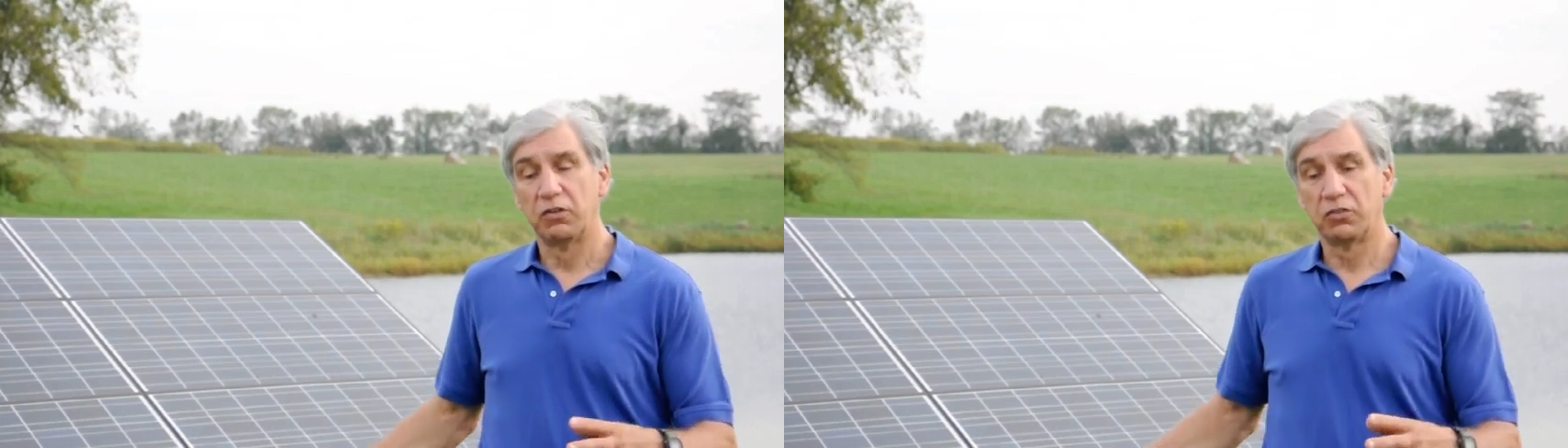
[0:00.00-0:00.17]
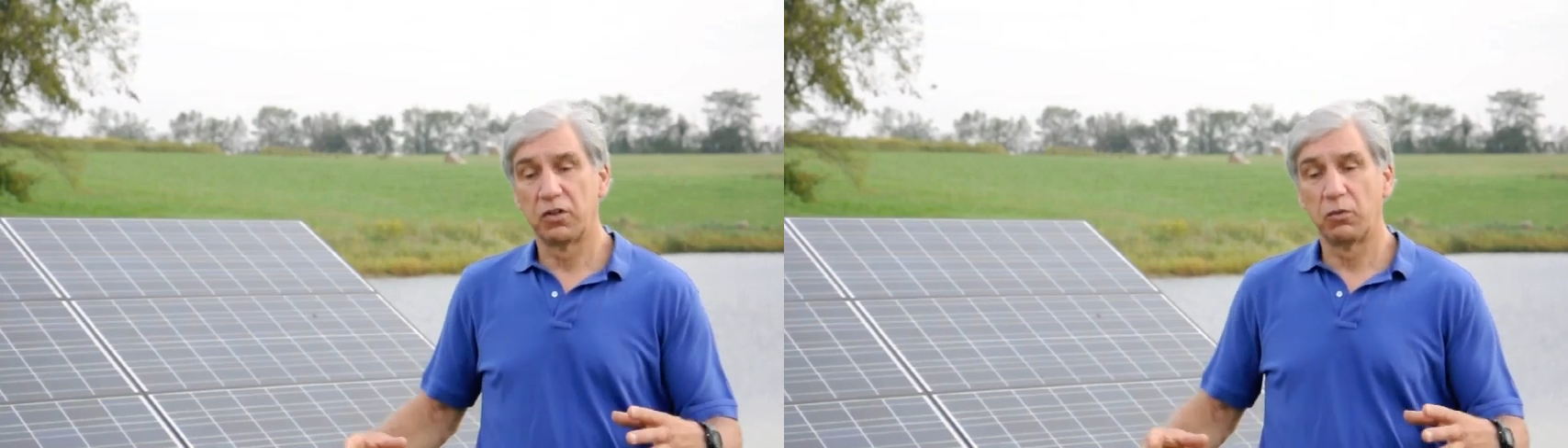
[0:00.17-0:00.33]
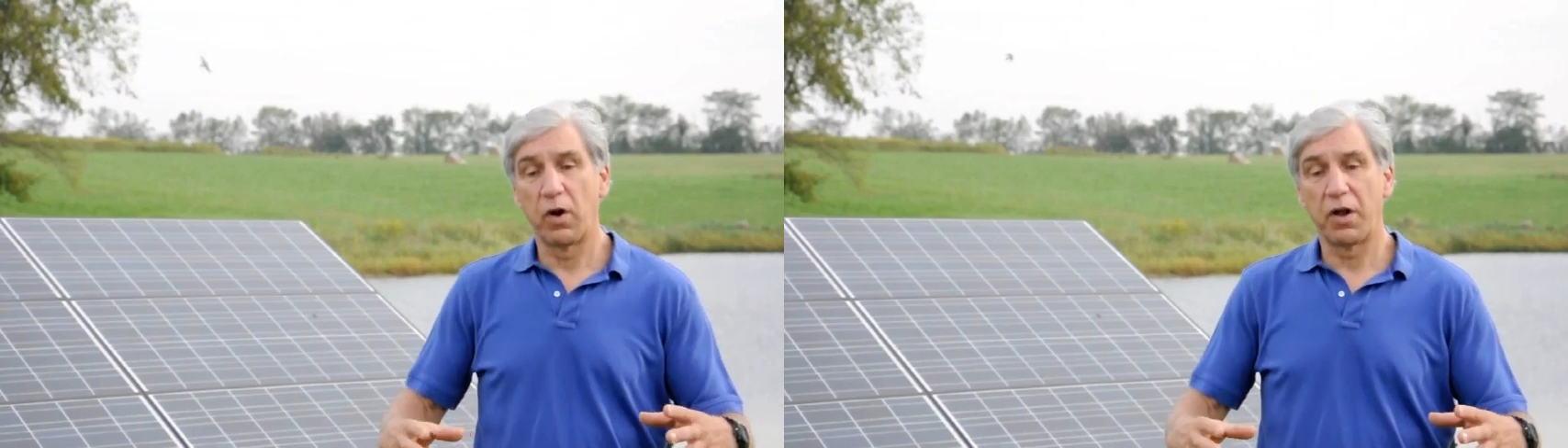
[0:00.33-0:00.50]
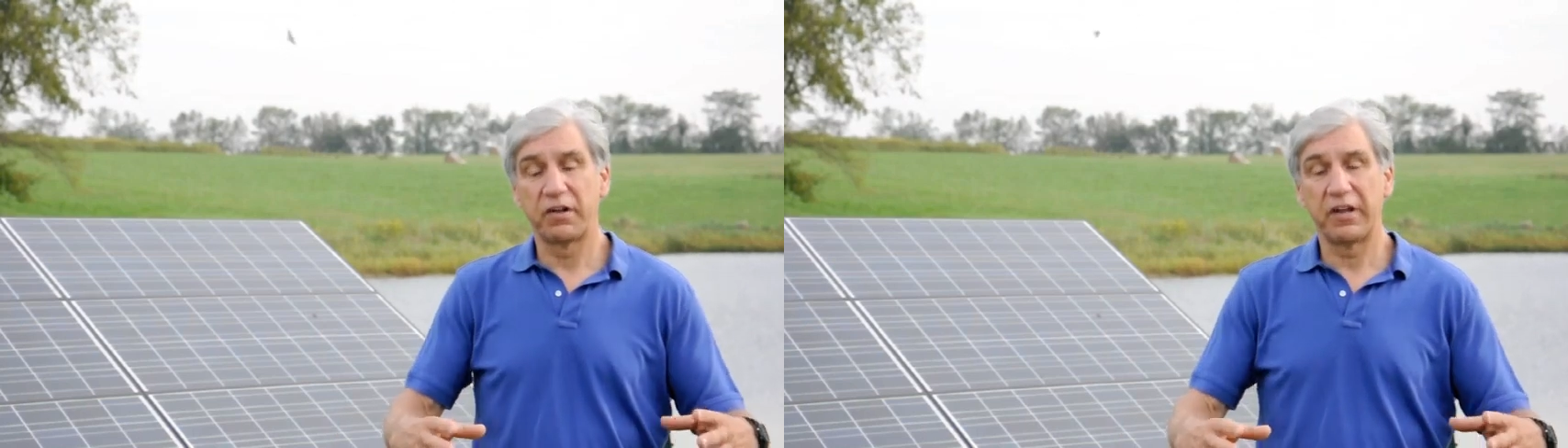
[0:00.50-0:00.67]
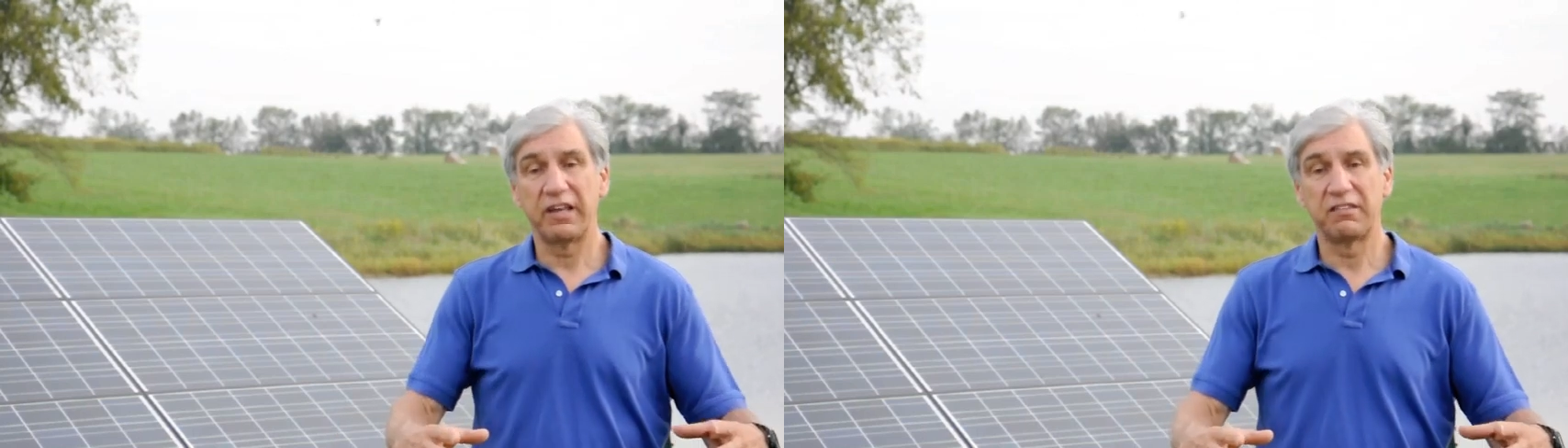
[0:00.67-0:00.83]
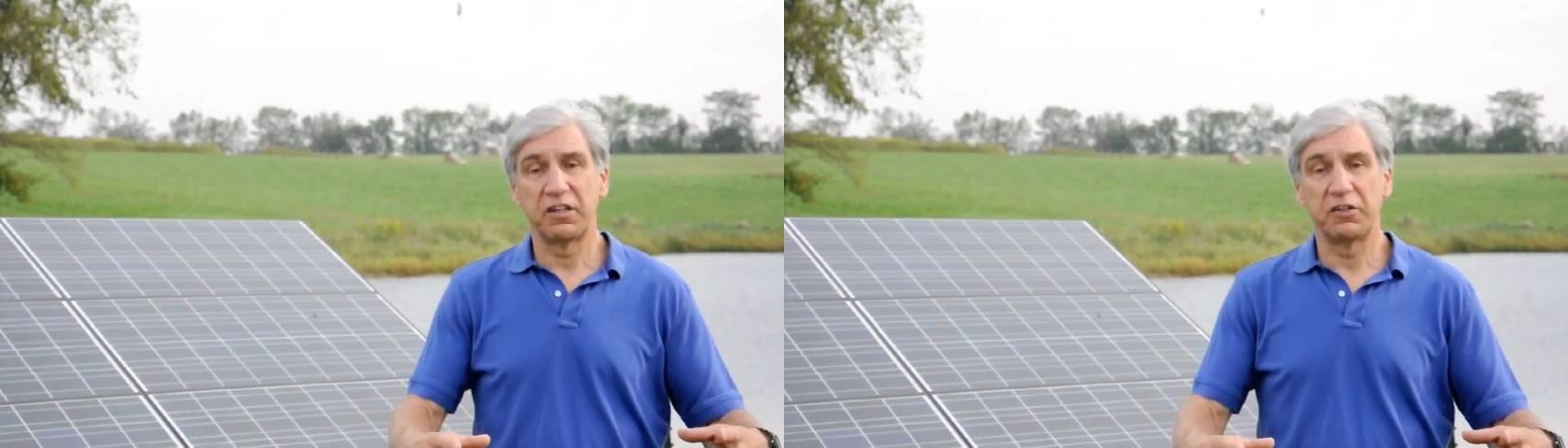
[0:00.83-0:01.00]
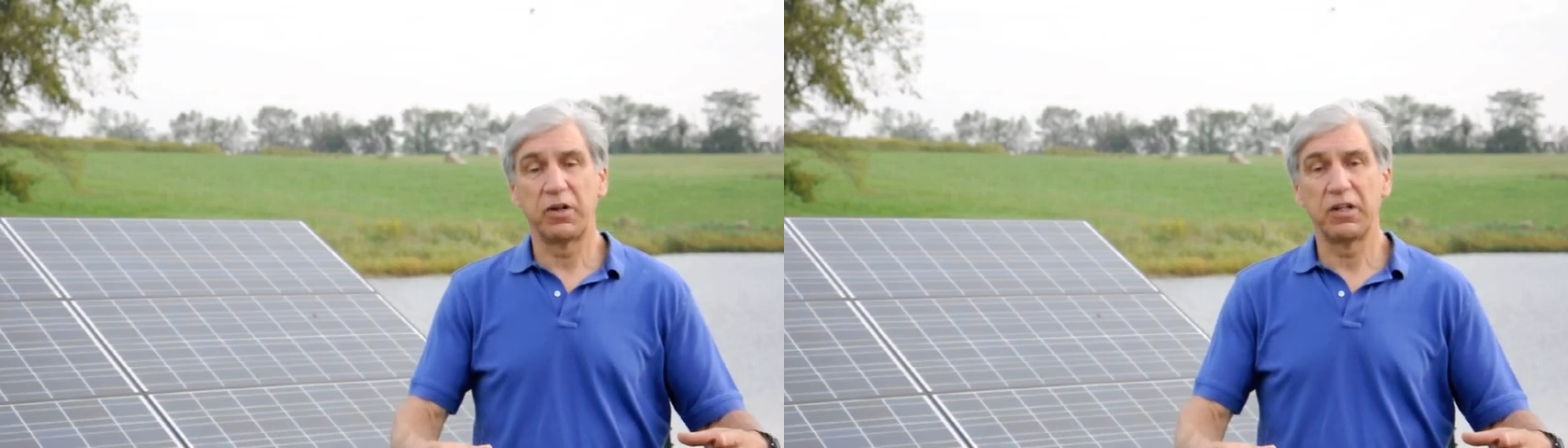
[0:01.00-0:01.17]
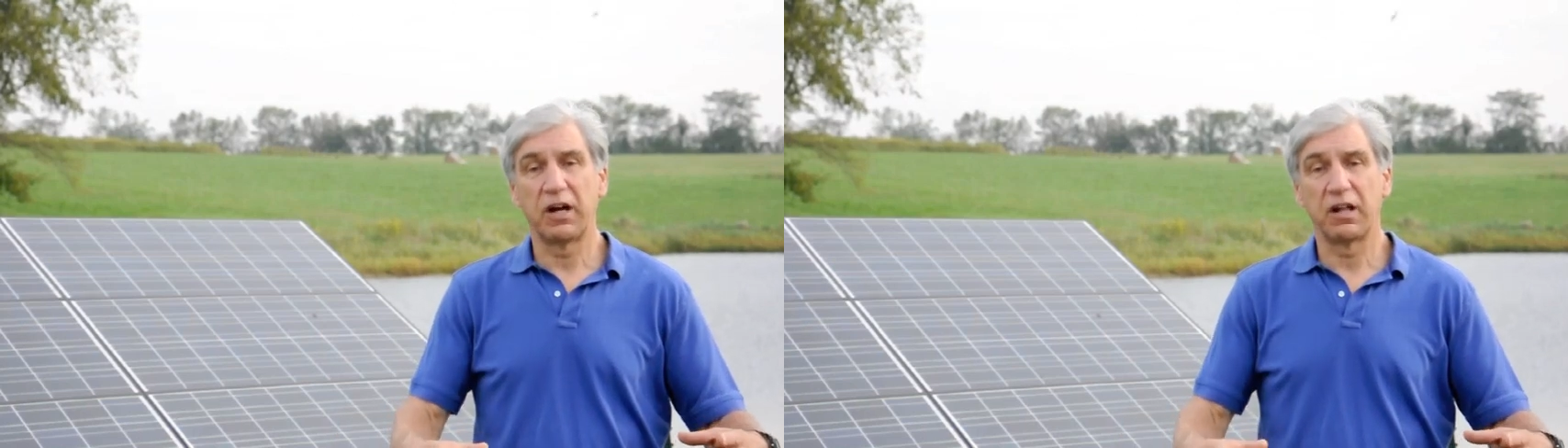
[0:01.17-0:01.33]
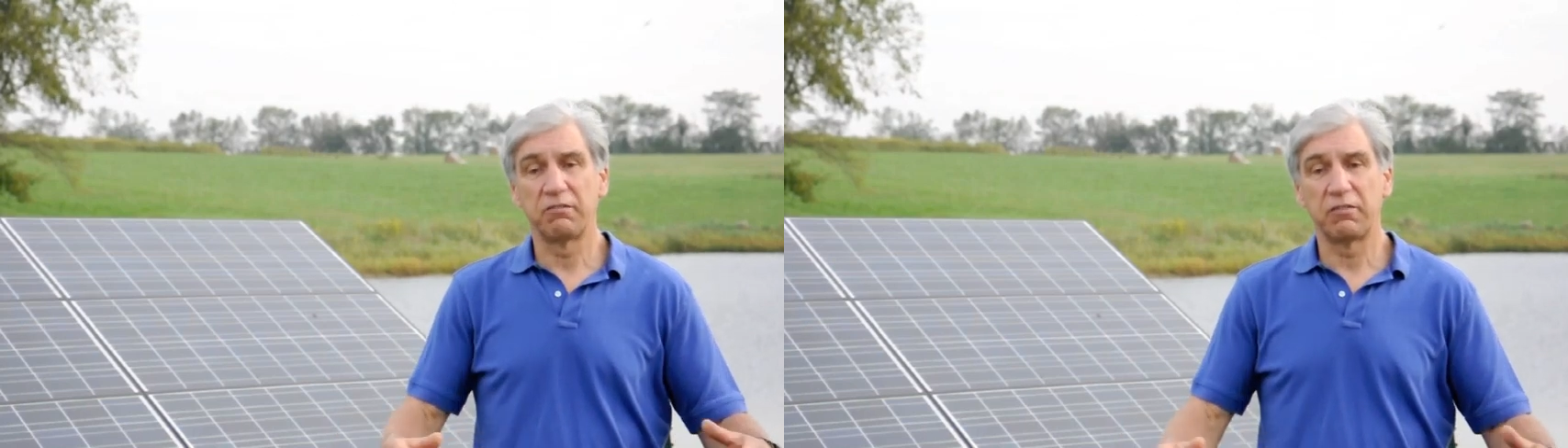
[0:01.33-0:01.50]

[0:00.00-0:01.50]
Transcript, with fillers: So the water tanks they drink out of